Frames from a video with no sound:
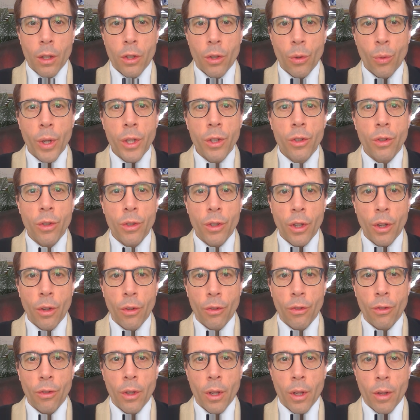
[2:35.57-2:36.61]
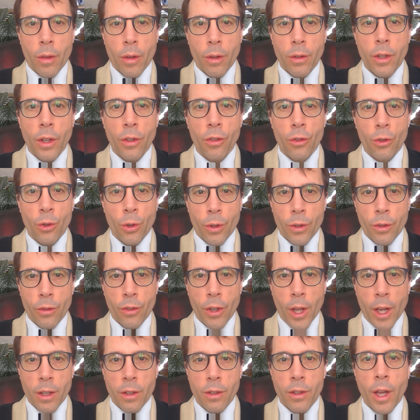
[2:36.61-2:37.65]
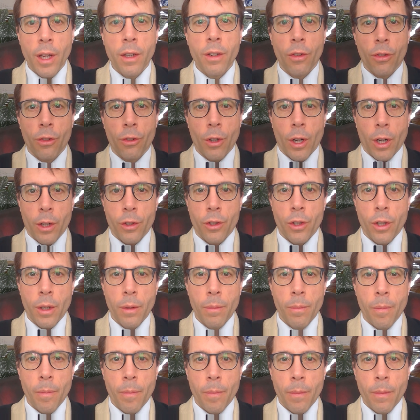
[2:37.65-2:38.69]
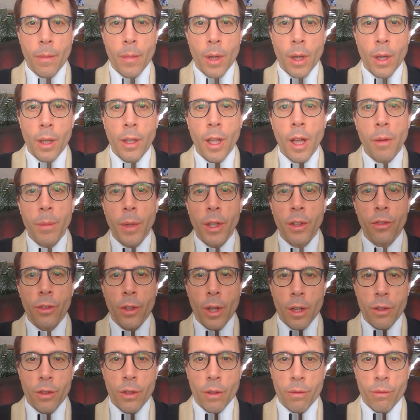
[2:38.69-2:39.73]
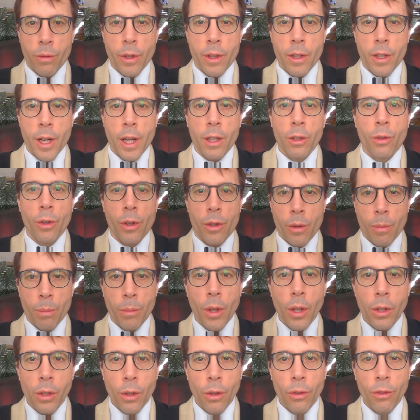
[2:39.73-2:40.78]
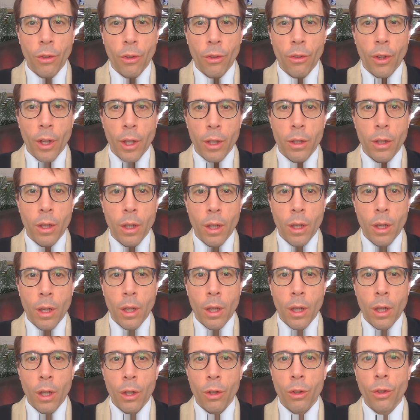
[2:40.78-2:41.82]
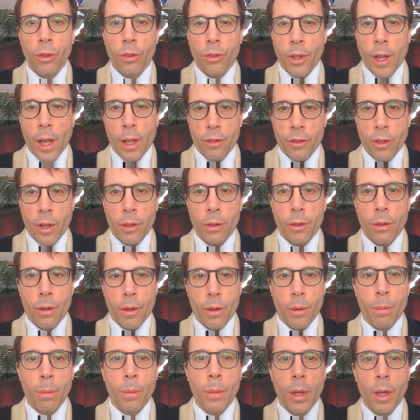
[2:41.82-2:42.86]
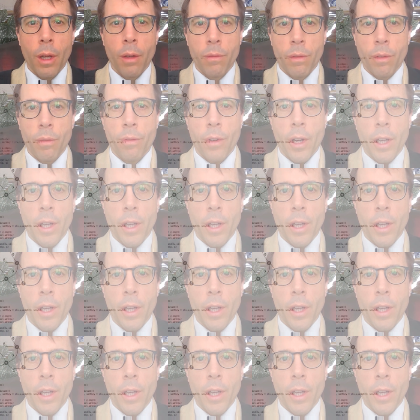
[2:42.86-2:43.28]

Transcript: To introduce the DisjointSet data structure, let me start off with an algorithm that uses it, Kruskal's algorithm for